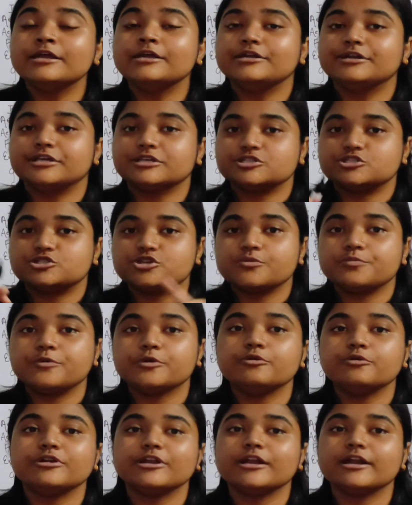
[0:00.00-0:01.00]

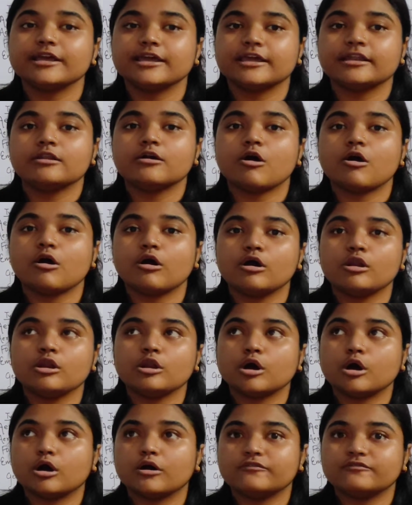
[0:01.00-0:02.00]
distributed in all
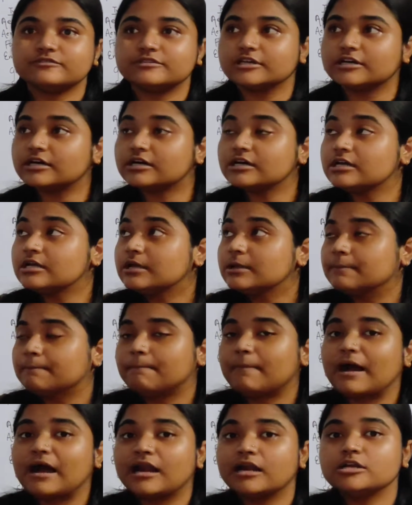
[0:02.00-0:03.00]
of the
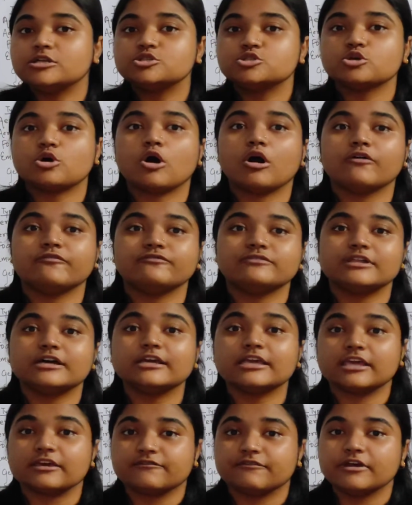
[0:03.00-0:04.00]
parts of the
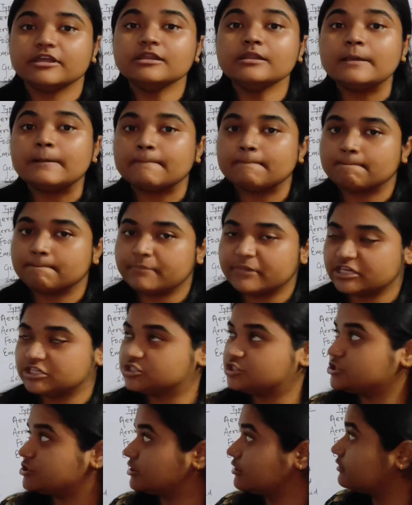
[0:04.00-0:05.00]
given
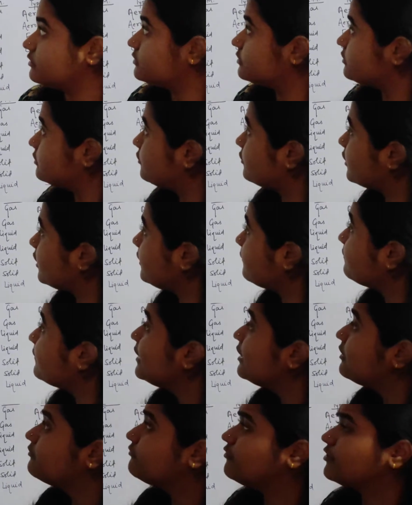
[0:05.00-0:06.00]
mixture. Okay,
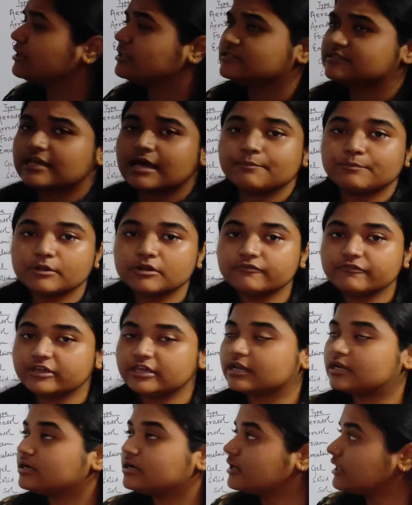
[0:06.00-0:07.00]
for example, we
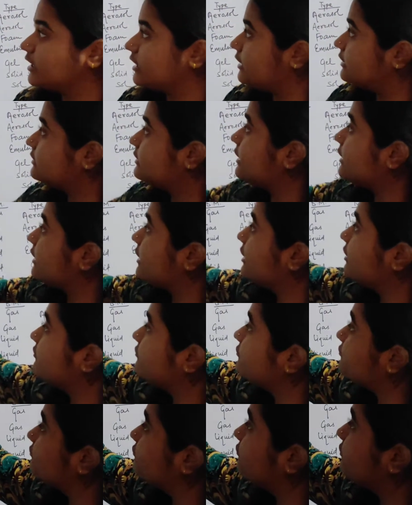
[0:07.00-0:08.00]
can take that if
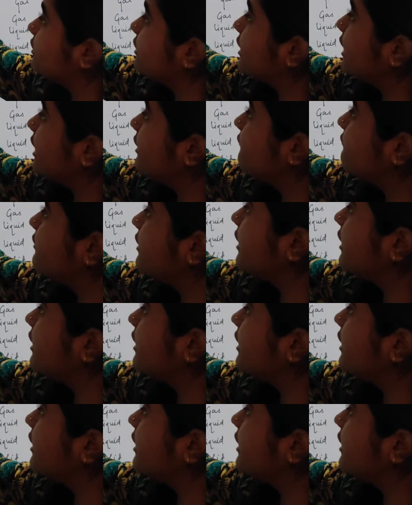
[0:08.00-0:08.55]
we have